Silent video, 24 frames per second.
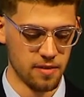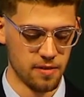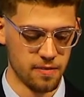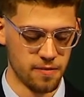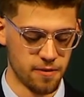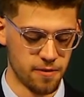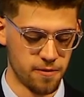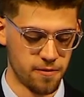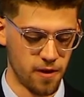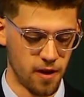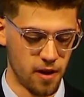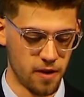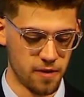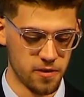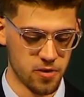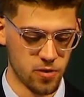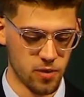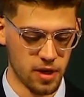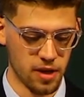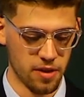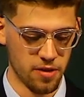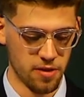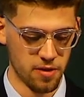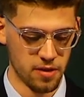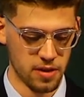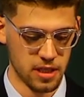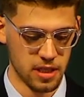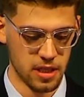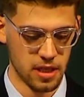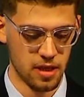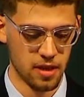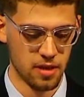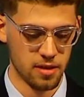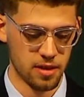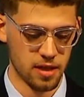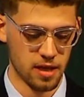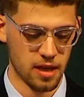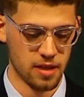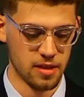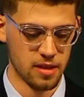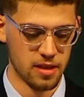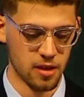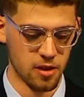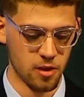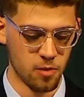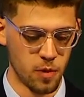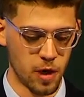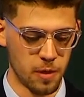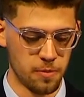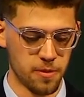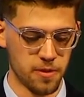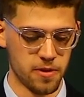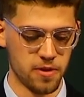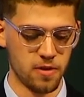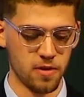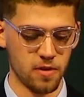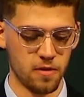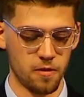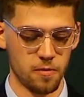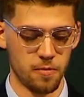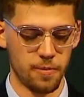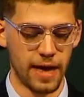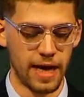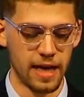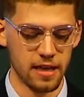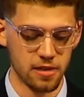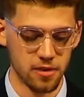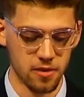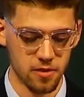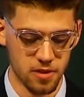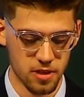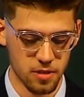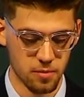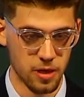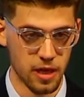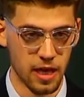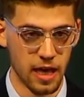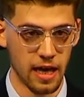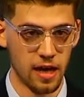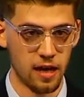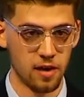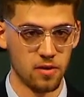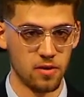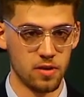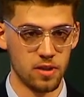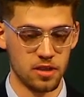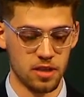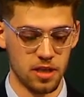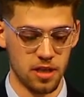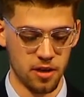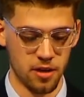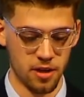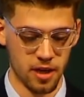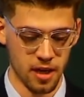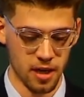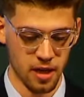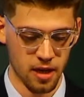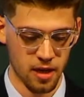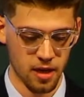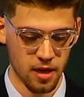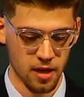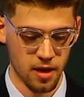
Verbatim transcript: for fall of 2013 to continue my pursuit of a bachelor's in mechanical engineering,